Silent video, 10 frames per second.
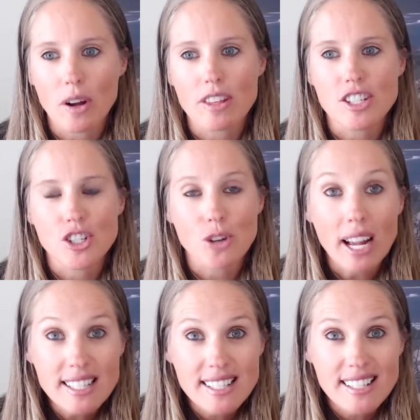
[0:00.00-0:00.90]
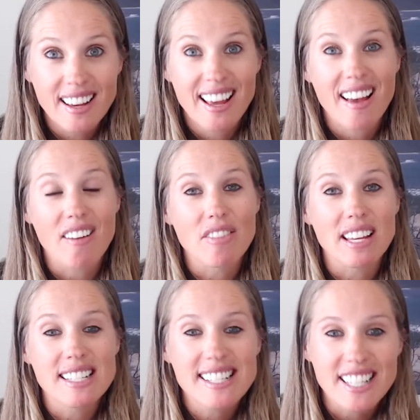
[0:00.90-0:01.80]
the stress of the
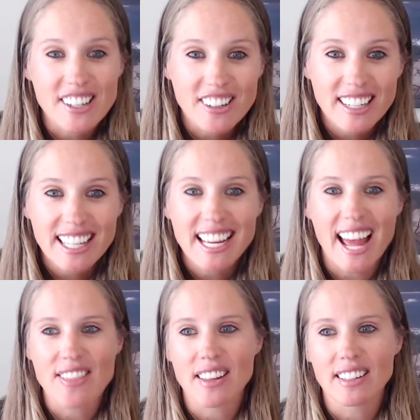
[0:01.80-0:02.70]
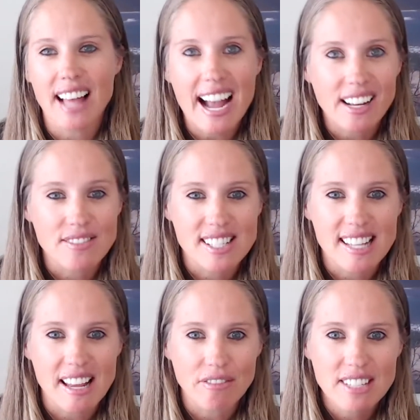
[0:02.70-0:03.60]
insecurity and the lack of
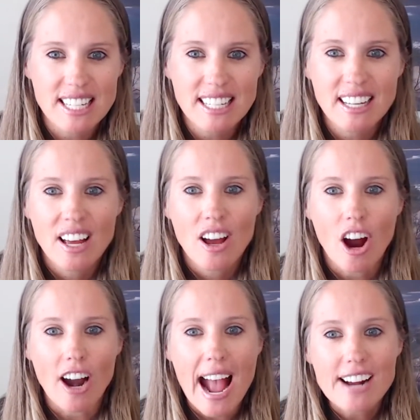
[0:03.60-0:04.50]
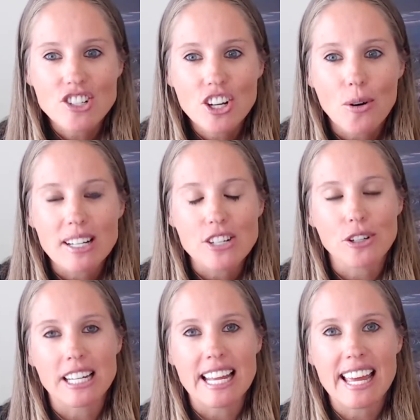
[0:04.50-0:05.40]
safety are actually going
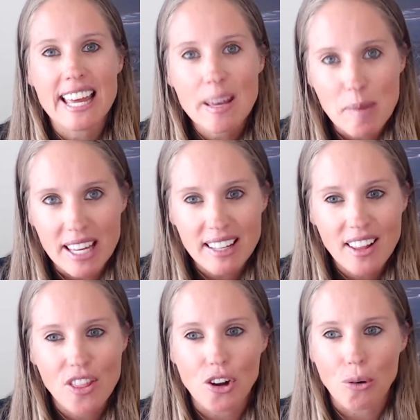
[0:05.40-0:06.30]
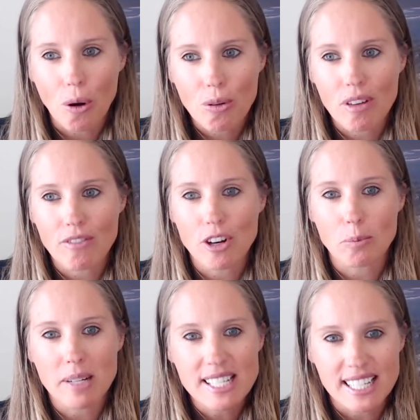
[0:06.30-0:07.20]
to inhibit the growth of your
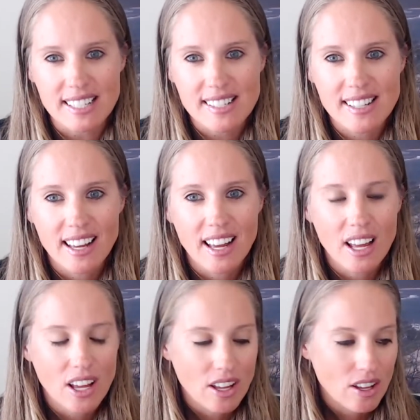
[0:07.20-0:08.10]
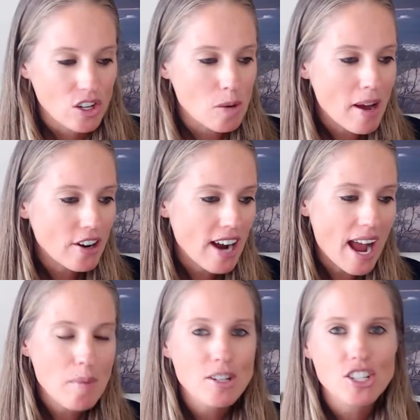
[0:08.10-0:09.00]
business. No matter
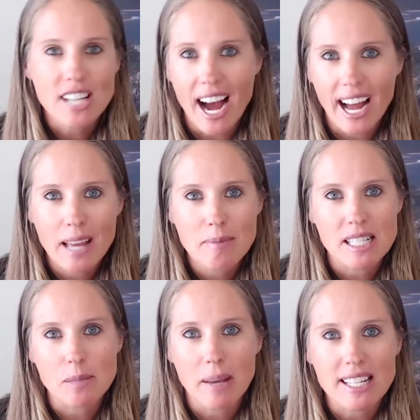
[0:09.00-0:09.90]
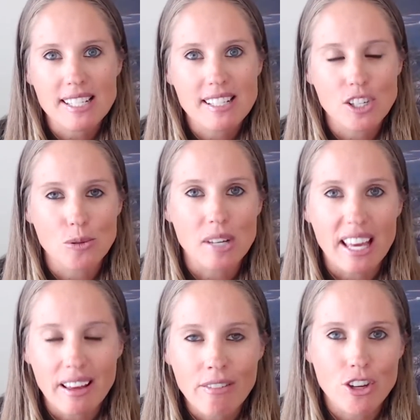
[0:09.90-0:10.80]
how much time and space you
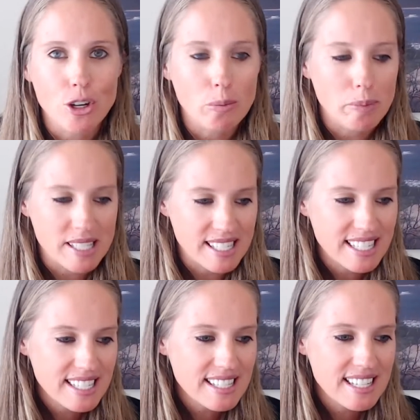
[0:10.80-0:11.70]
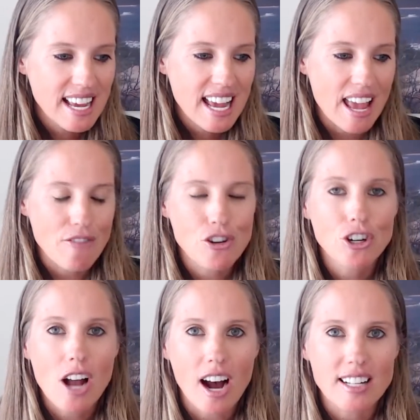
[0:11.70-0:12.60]
give your business, if you're
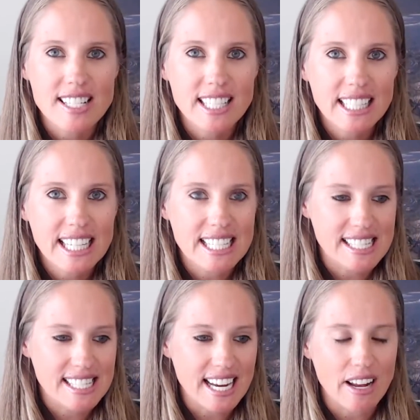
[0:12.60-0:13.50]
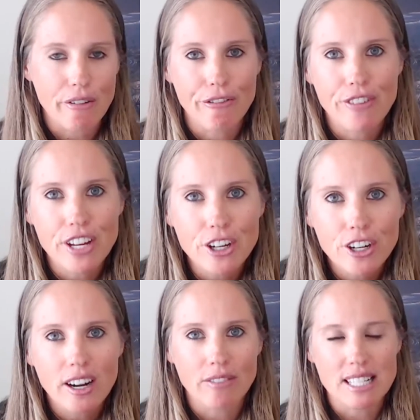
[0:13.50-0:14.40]
constantly in a state of fear,
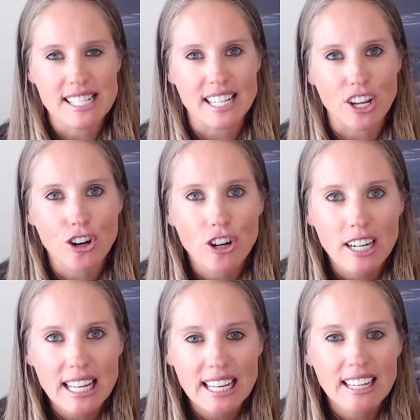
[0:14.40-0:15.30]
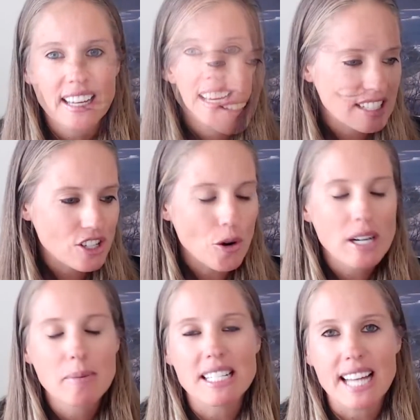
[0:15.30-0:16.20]
of insecurity, it's going
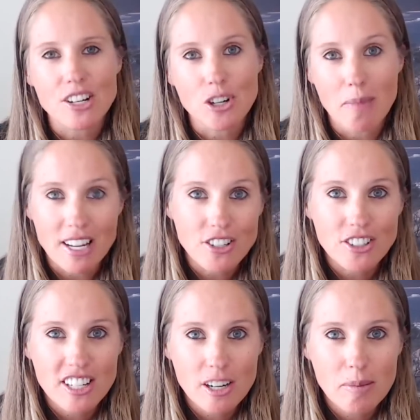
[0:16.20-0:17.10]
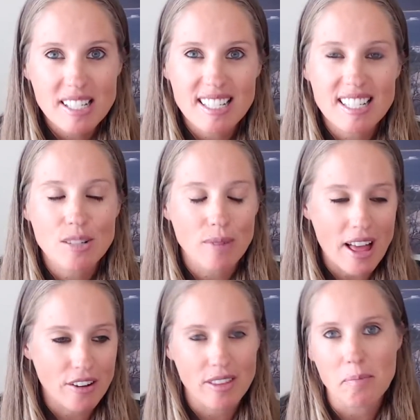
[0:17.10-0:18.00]
to be detrimental to your business
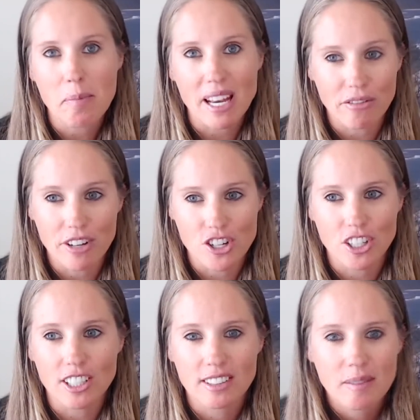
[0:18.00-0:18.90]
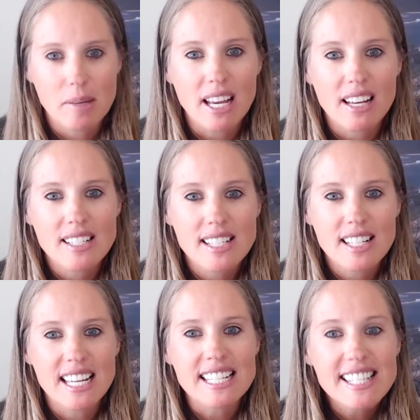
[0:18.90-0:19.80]
rather than beneficial, because
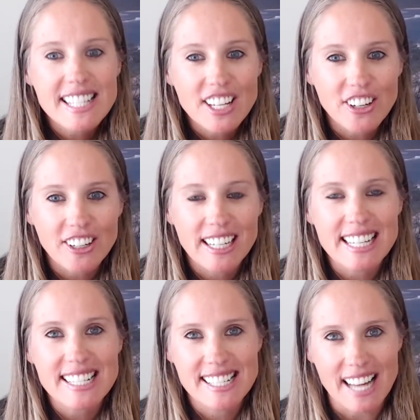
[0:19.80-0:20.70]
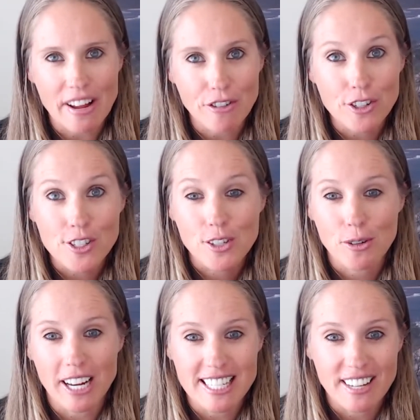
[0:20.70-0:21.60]
insecurity stifles
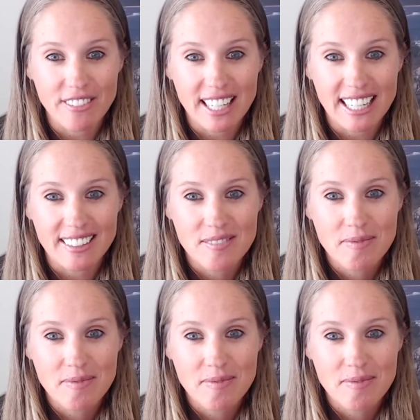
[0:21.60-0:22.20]
creativity.